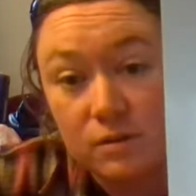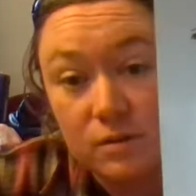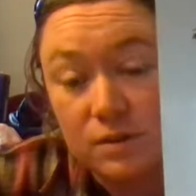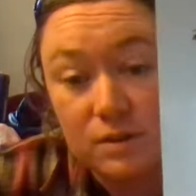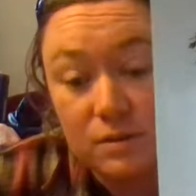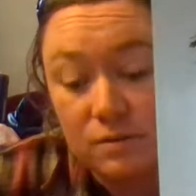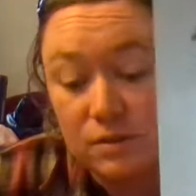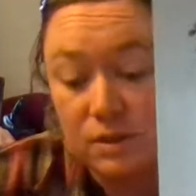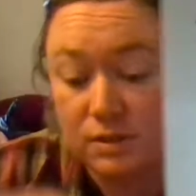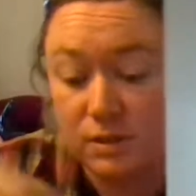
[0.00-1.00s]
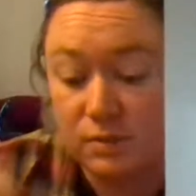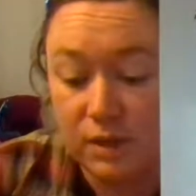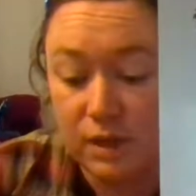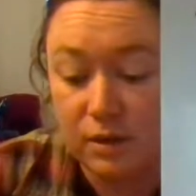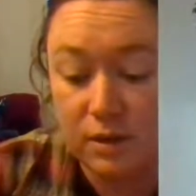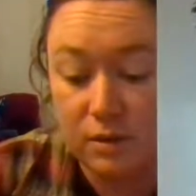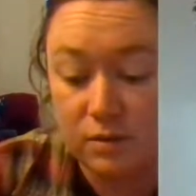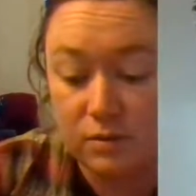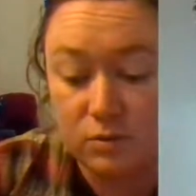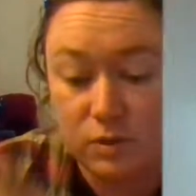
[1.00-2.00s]
Because he's going to be out of here
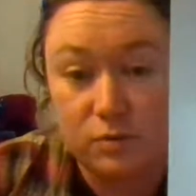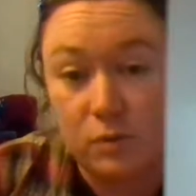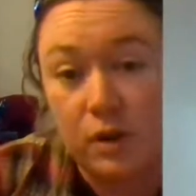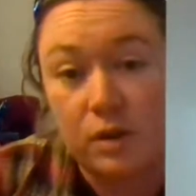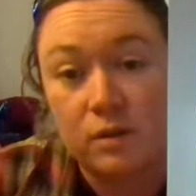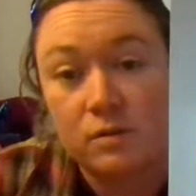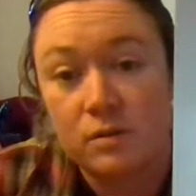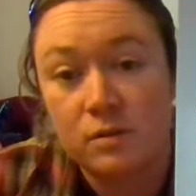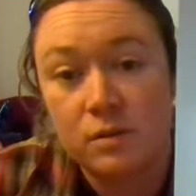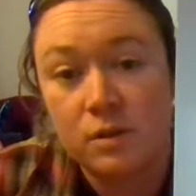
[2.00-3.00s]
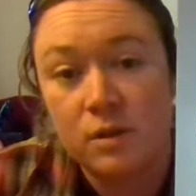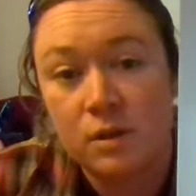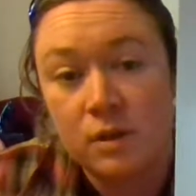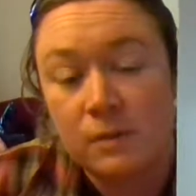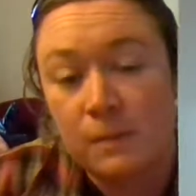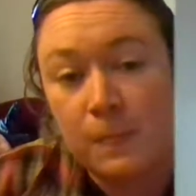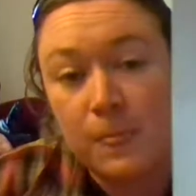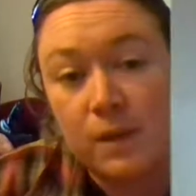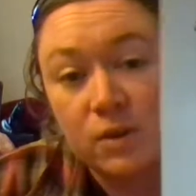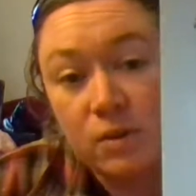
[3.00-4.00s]
in 2020. You
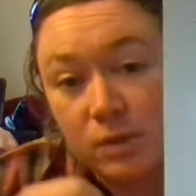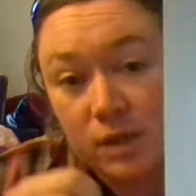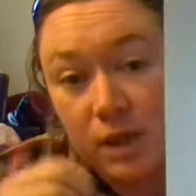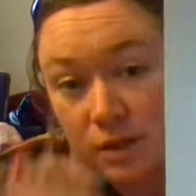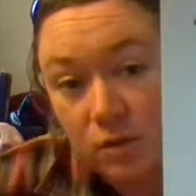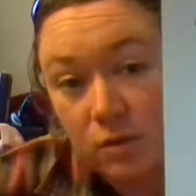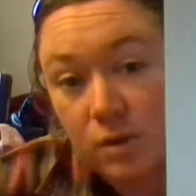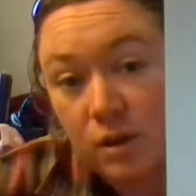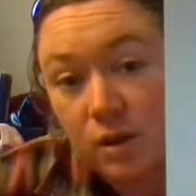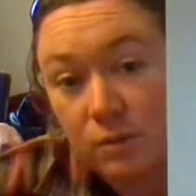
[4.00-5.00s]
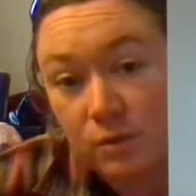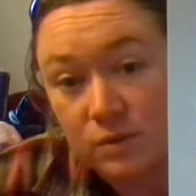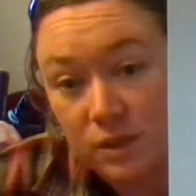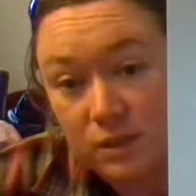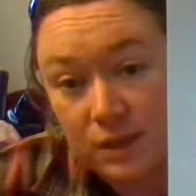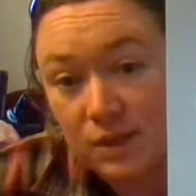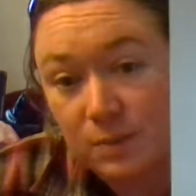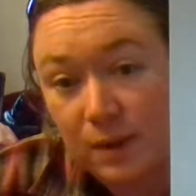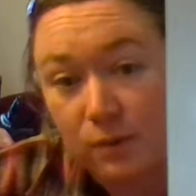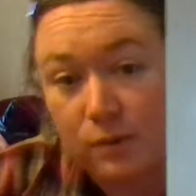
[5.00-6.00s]
need to be like, you know what? I'm going to take Daddy's
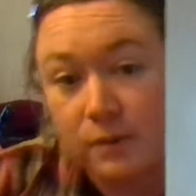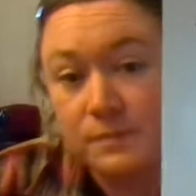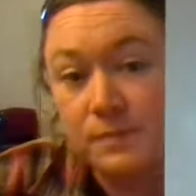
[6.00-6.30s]
power.